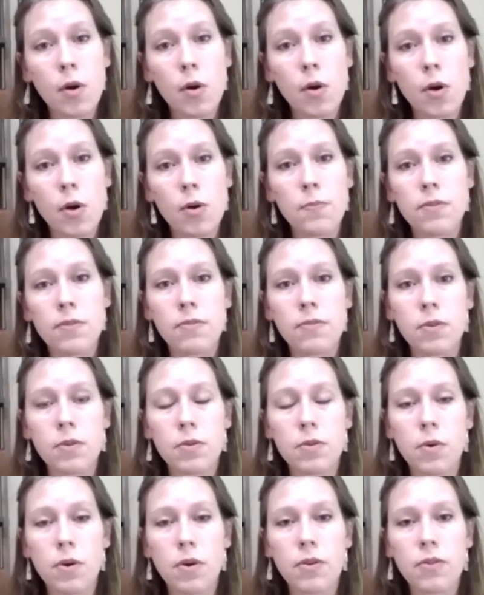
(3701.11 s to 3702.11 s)
opens a few
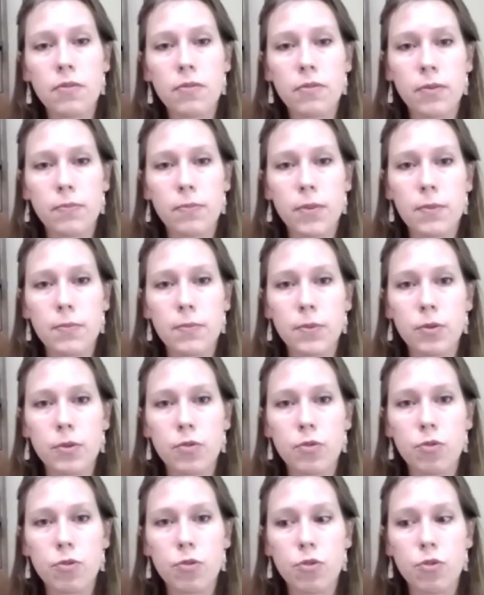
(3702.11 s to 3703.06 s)
doors for people